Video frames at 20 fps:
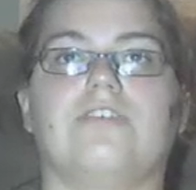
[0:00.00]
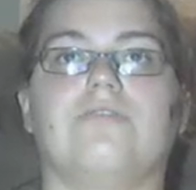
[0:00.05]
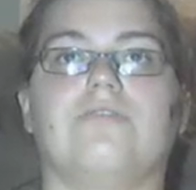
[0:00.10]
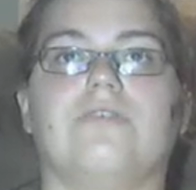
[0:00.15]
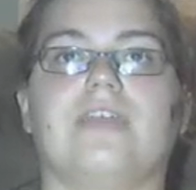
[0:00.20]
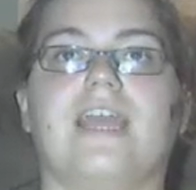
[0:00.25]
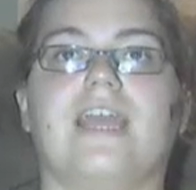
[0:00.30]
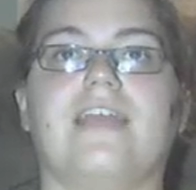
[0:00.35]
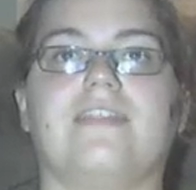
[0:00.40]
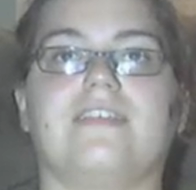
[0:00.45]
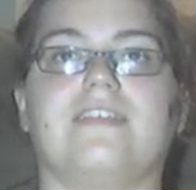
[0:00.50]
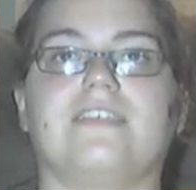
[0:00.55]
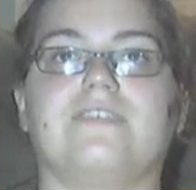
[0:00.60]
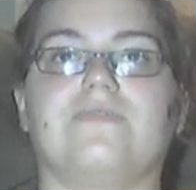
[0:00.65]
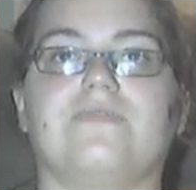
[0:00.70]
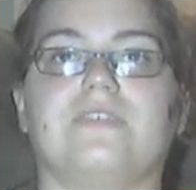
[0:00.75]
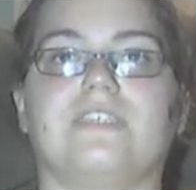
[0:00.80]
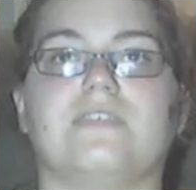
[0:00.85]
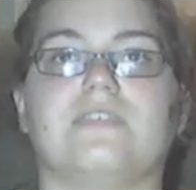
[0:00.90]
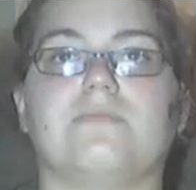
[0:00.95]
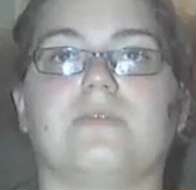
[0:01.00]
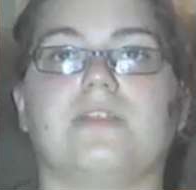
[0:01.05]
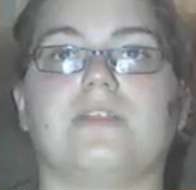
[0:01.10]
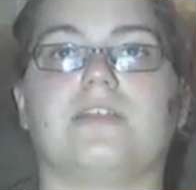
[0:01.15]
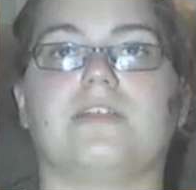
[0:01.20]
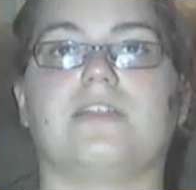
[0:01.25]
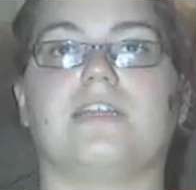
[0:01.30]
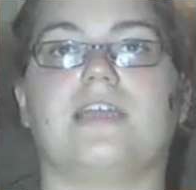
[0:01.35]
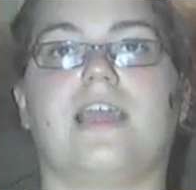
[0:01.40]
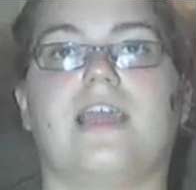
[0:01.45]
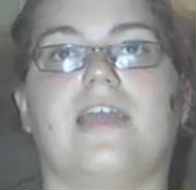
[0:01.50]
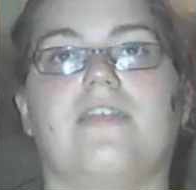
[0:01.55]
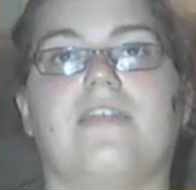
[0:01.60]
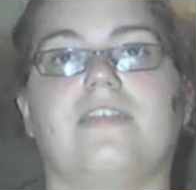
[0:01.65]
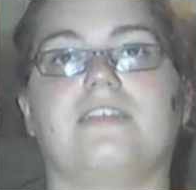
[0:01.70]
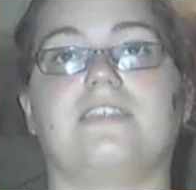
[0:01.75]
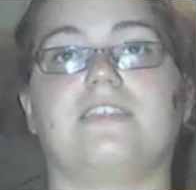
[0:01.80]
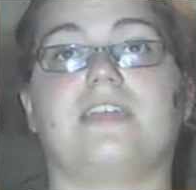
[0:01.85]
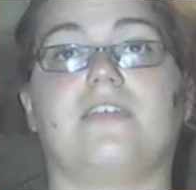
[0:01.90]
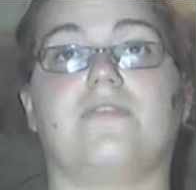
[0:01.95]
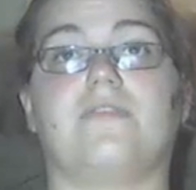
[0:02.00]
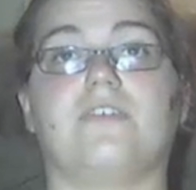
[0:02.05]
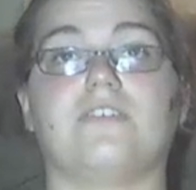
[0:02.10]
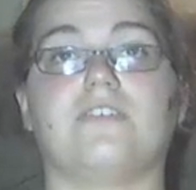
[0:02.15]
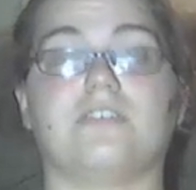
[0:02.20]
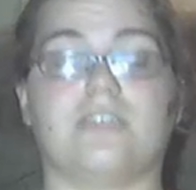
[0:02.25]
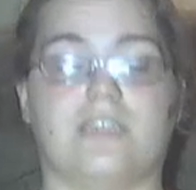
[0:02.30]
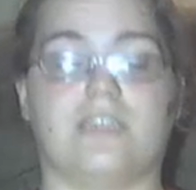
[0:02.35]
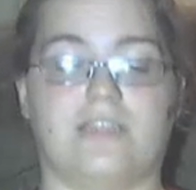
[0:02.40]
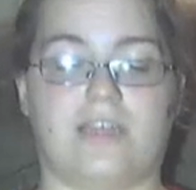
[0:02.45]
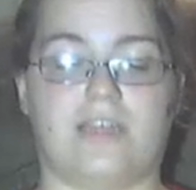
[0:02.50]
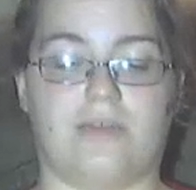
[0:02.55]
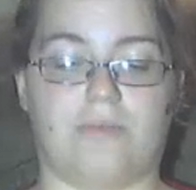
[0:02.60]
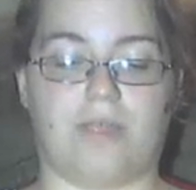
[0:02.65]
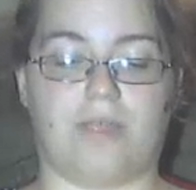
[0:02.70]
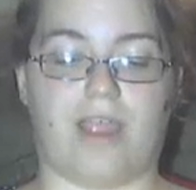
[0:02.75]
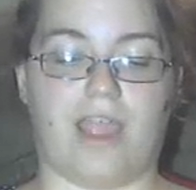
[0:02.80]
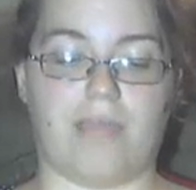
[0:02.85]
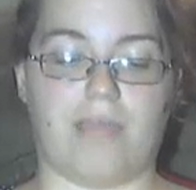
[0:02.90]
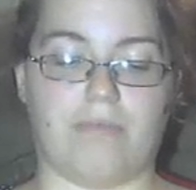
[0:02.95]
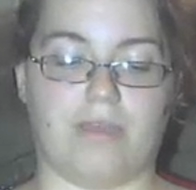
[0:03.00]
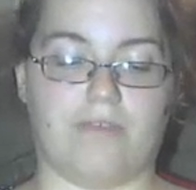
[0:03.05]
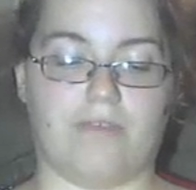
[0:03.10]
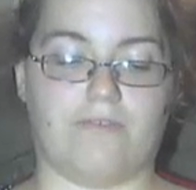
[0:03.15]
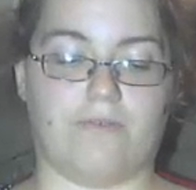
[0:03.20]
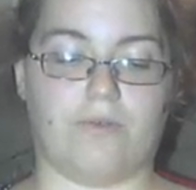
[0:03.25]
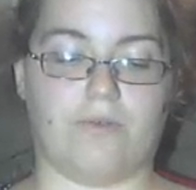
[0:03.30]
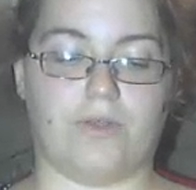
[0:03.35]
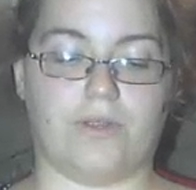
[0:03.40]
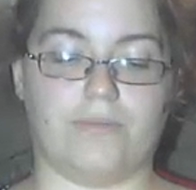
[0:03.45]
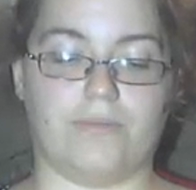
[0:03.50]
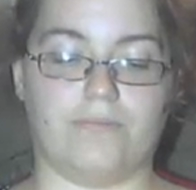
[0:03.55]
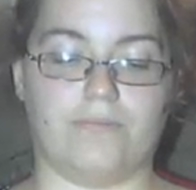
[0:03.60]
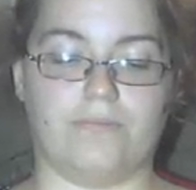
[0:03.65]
create this visibility and this diversity that we're aiming for.